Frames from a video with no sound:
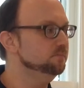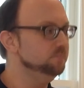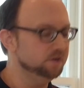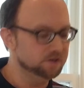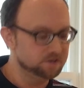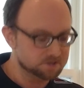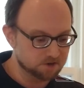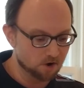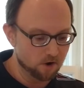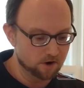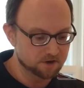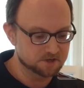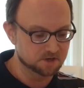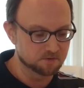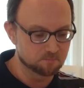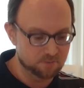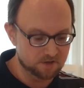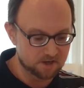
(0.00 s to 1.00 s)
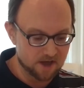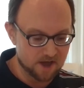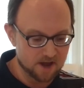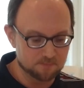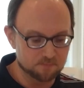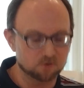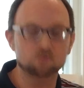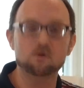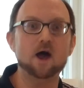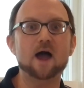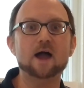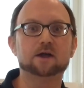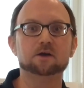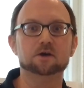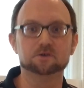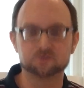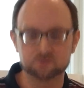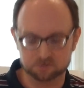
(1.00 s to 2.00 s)
to be Sergeant B.A.
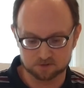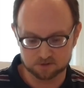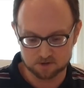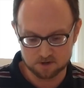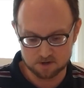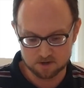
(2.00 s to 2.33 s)
Baracus.